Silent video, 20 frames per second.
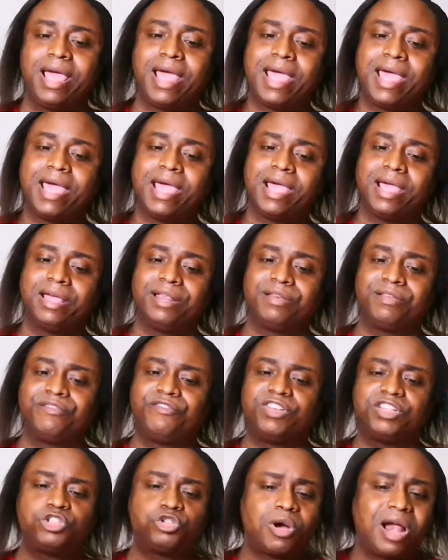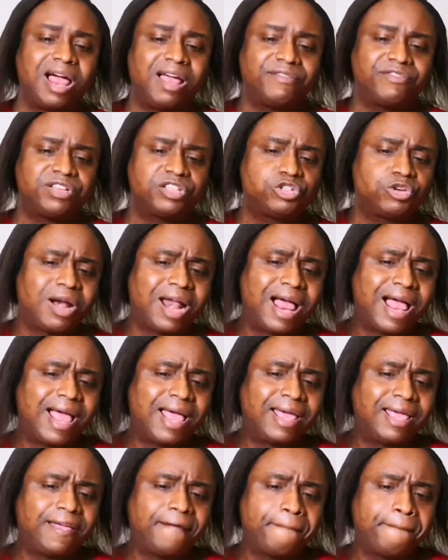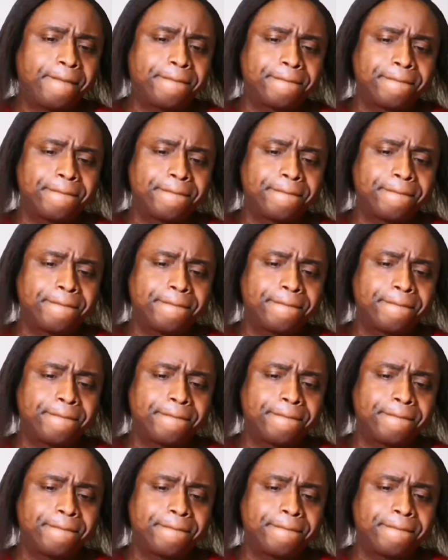and Vidry